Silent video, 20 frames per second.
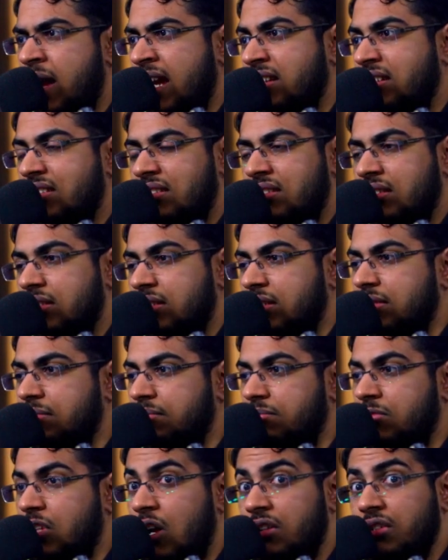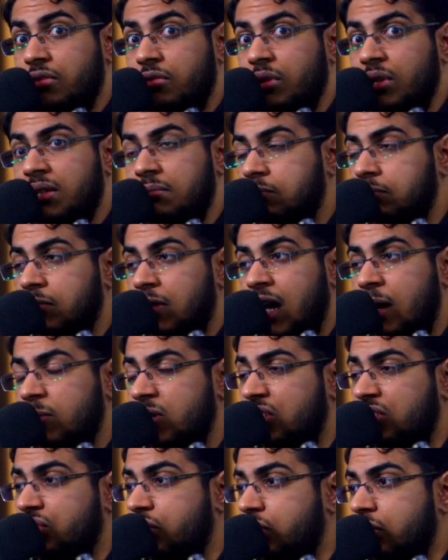might not do it.
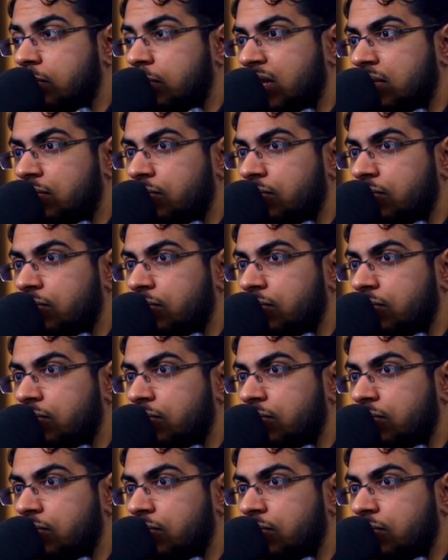I'm not sure,